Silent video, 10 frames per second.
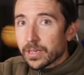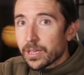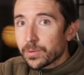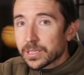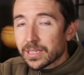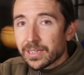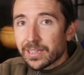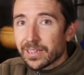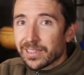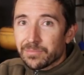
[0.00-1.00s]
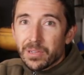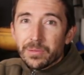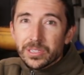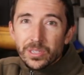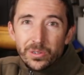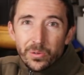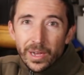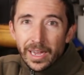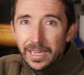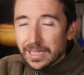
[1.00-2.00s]
He was thinking maybe two
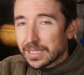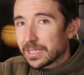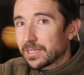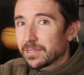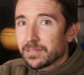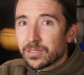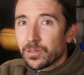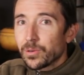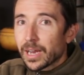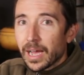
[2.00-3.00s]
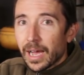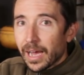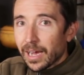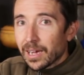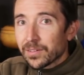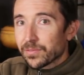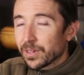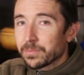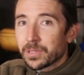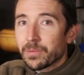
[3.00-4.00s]
X, two and a half,
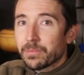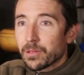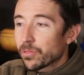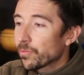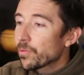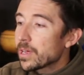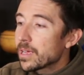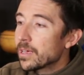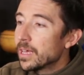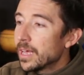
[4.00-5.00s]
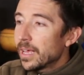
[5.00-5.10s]
up to maybe three.